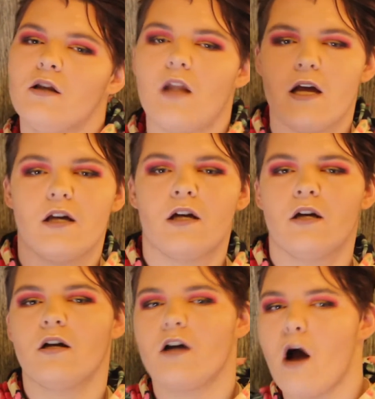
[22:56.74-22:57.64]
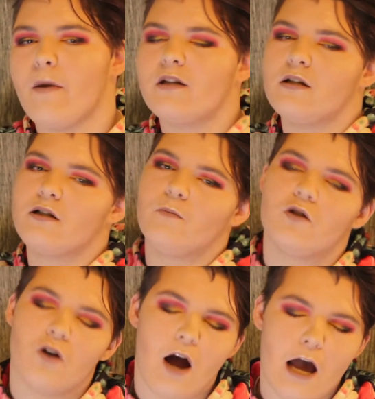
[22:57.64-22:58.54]
Like, comment,
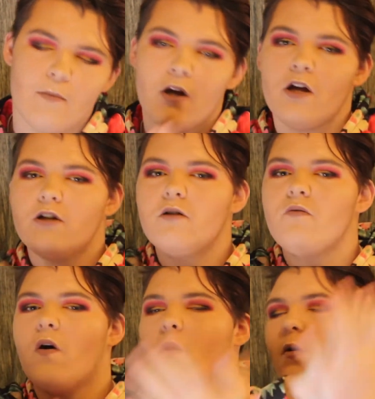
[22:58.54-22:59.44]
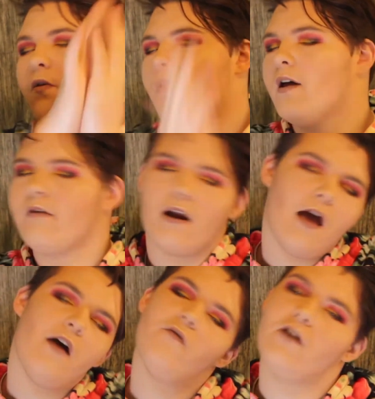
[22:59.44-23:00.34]
subscribe, do the whole thing that
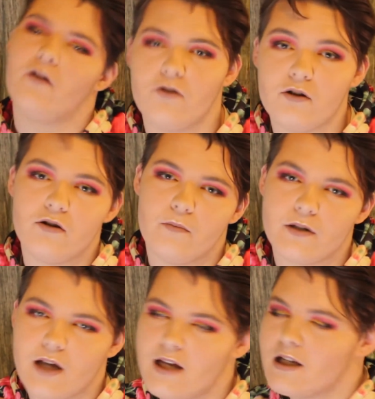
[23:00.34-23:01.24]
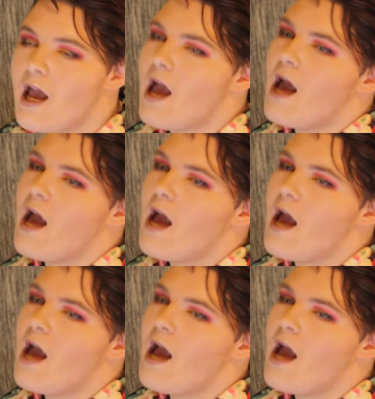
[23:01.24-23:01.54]
every other YouTuber says,